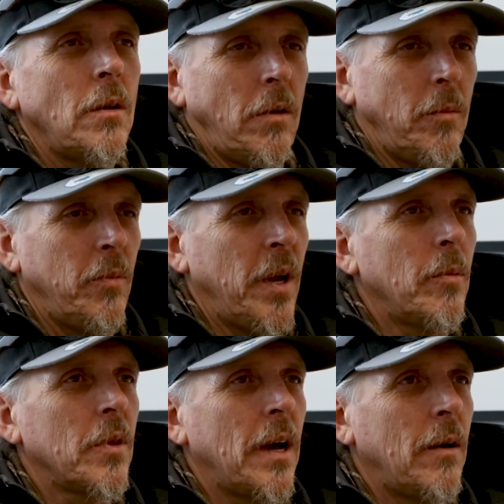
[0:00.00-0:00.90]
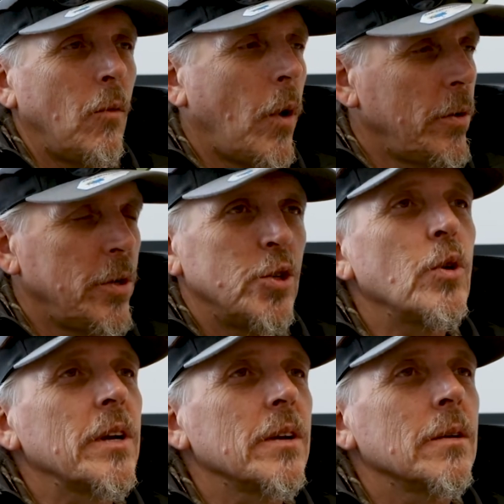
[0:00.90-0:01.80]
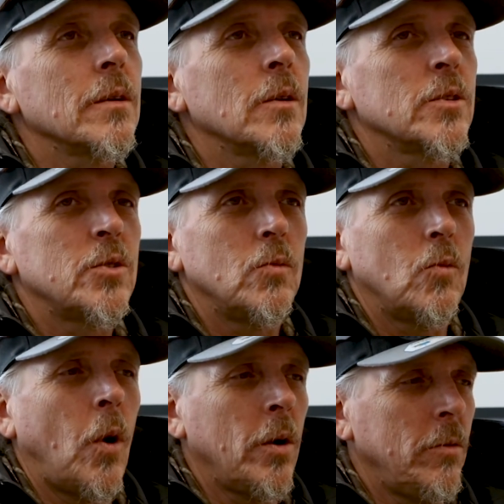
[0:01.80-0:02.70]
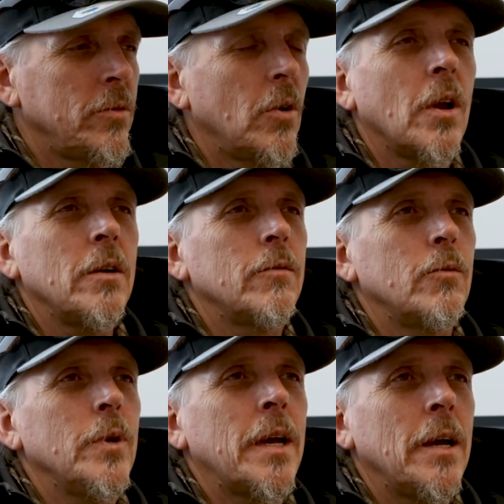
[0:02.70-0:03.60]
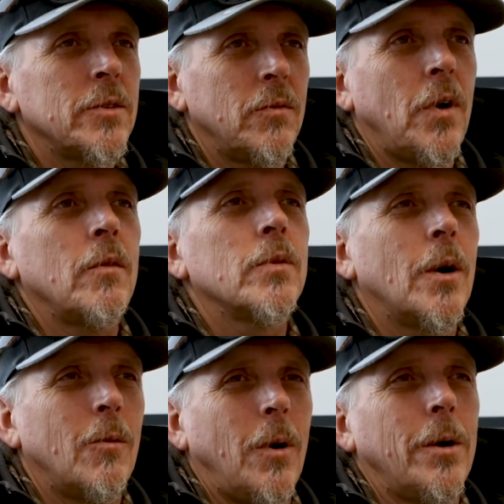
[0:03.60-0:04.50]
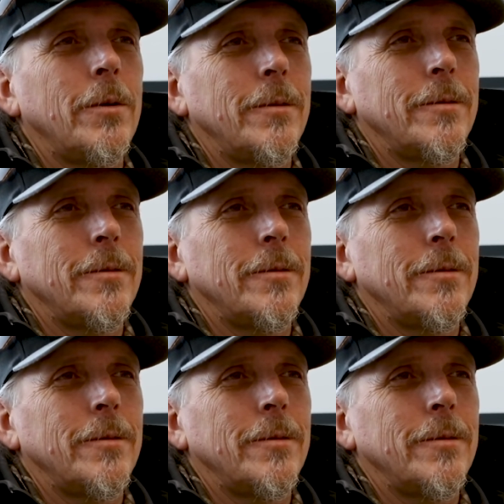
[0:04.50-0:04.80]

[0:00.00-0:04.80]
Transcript: and be able to have water to drink. Because water is our life. We can't survive without water.